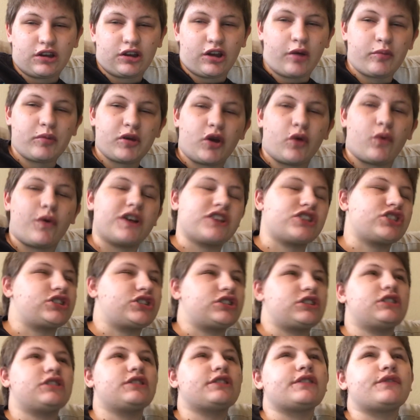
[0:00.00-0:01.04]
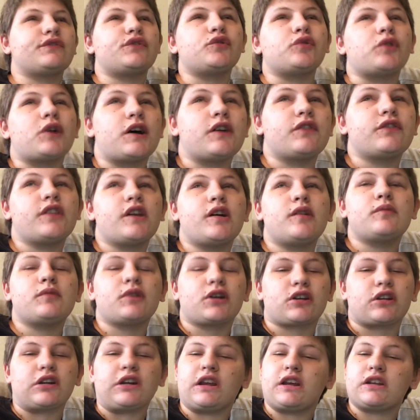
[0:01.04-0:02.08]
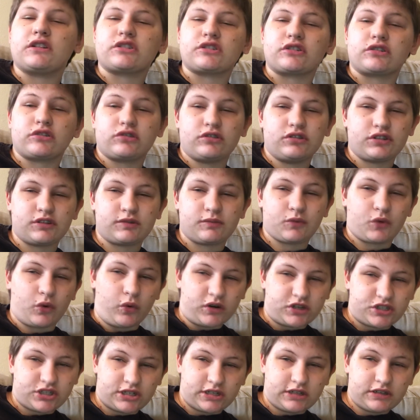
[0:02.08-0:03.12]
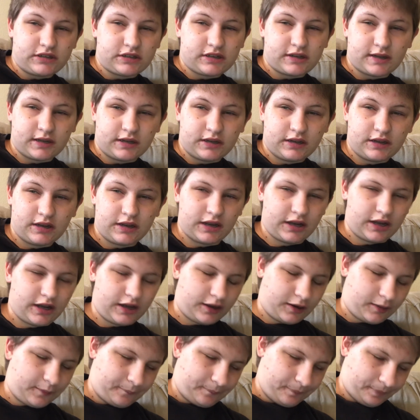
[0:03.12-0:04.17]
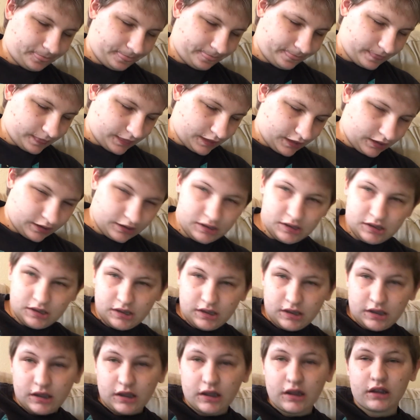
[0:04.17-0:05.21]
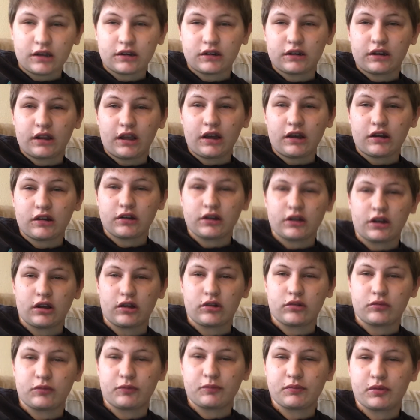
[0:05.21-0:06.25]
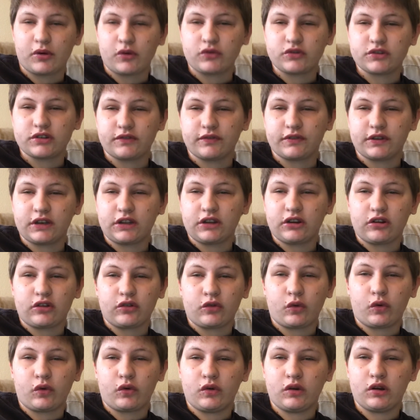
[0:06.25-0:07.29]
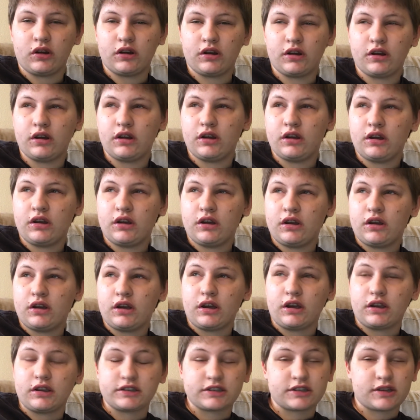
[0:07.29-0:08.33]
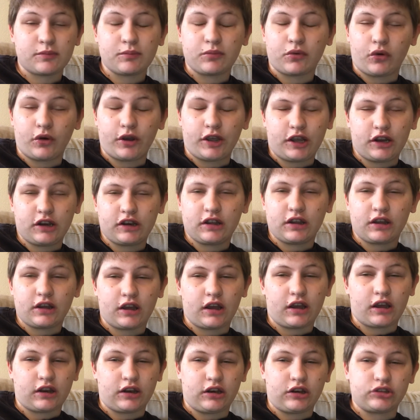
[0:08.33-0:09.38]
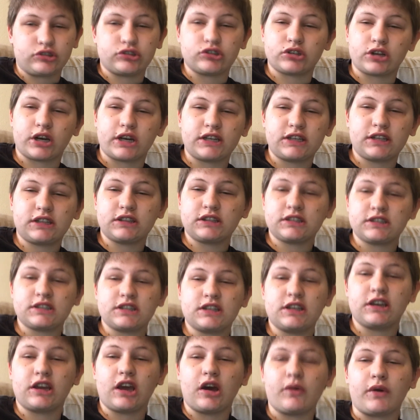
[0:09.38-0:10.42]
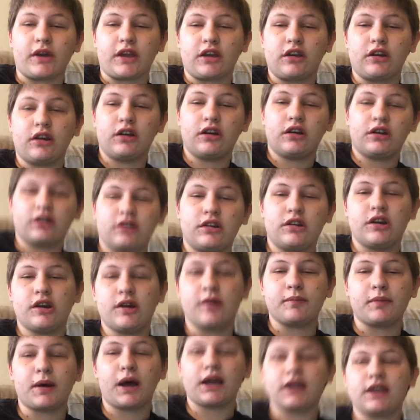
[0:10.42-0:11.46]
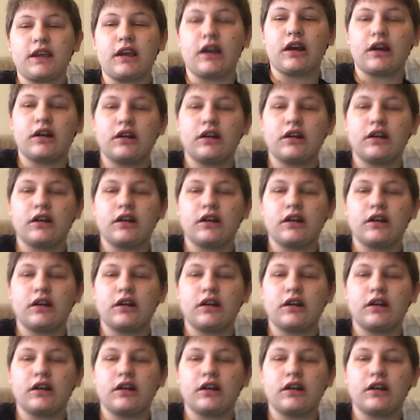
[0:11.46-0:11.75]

Comment questions if you have them. I can answer some questions. And yeah, I'll post a video some point and try to get this thing going. Bye.